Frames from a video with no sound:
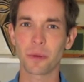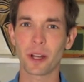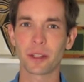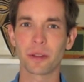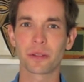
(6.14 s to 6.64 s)
to
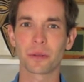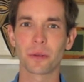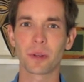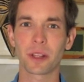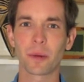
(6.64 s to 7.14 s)
walk you
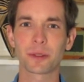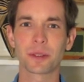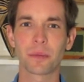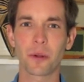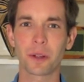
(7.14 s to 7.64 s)
through one of the most
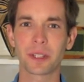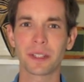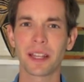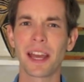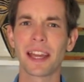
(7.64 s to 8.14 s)

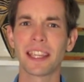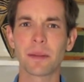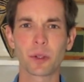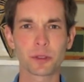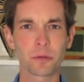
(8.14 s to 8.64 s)
important, yet
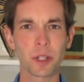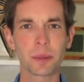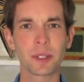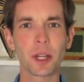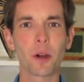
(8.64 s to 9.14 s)
most
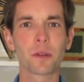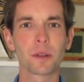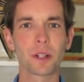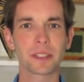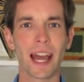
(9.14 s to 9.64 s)
frequently
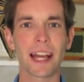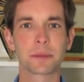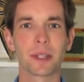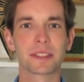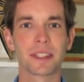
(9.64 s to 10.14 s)
overlooked
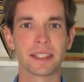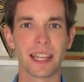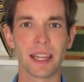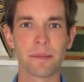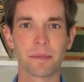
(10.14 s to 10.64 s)
aspects of the
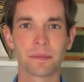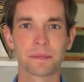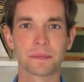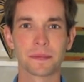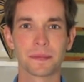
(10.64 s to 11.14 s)
game
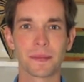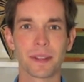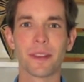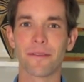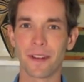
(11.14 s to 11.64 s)
the